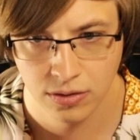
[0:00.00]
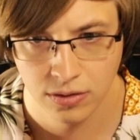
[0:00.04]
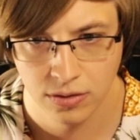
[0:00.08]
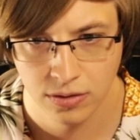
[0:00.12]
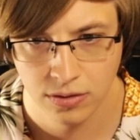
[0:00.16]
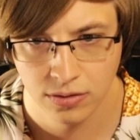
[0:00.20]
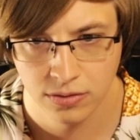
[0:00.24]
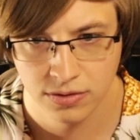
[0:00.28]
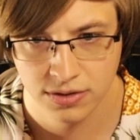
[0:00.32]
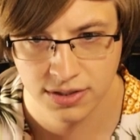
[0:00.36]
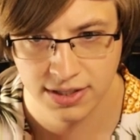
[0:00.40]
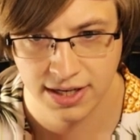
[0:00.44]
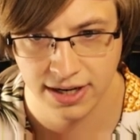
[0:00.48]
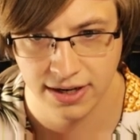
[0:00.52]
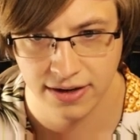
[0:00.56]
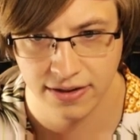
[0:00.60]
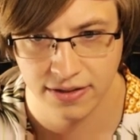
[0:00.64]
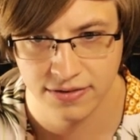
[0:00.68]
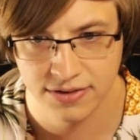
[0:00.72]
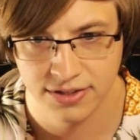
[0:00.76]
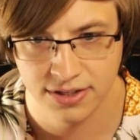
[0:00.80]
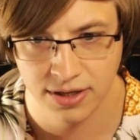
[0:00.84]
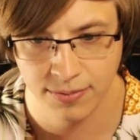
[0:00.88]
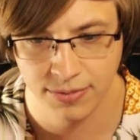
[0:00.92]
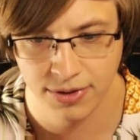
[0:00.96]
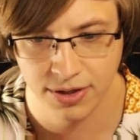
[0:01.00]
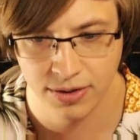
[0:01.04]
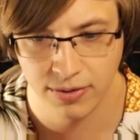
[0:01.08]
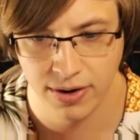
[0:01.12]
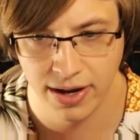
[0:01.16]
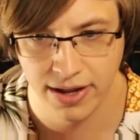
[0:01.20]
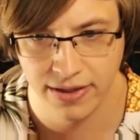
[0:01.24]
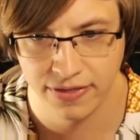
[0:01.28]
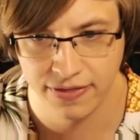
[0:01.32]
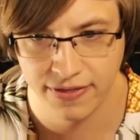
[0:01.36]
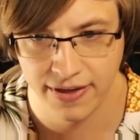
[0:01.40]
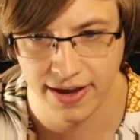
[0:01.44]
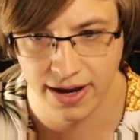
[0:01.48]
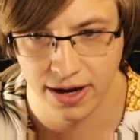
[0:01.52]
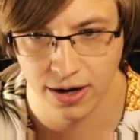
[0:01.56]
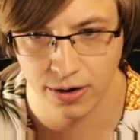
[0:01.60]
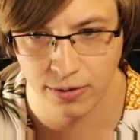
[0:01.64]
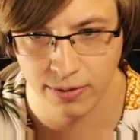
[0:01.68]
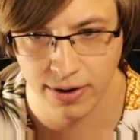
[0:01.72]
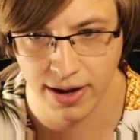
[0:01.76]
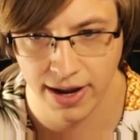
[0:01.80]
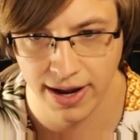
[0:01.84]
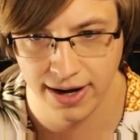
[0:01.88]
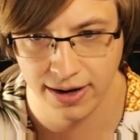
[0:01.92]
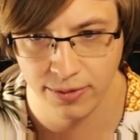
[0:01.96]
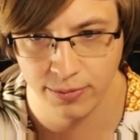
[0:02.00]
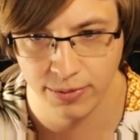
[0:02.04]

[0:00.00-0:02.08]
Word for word: Let's get something right there, right?